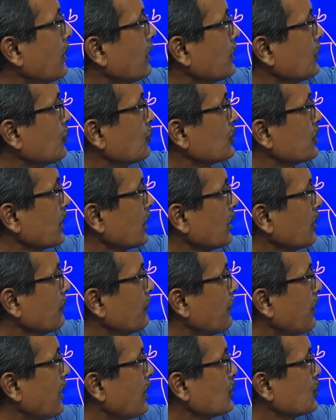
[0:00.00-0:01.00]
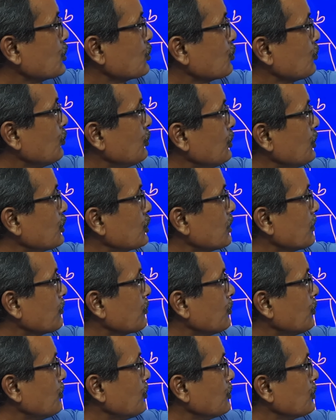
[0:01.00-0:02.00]
you sacrifice 2 units of
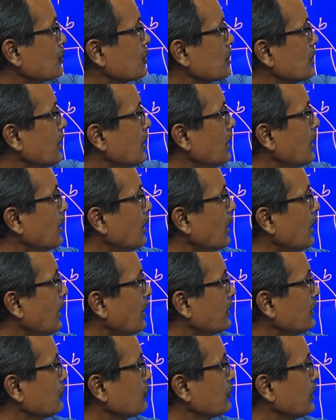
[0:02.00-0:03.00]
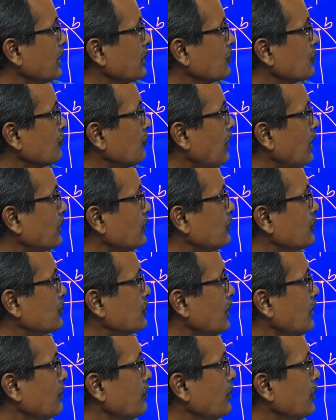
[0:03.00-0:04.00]
goods and you get 1 unit
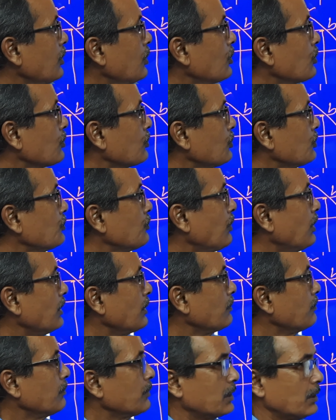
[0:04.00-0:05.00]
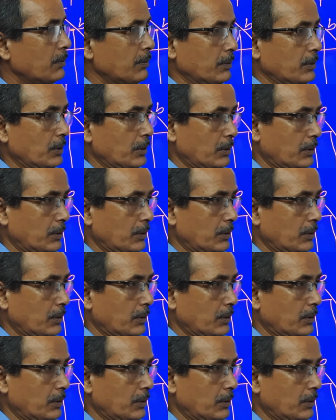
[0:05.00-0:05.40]
of good 1.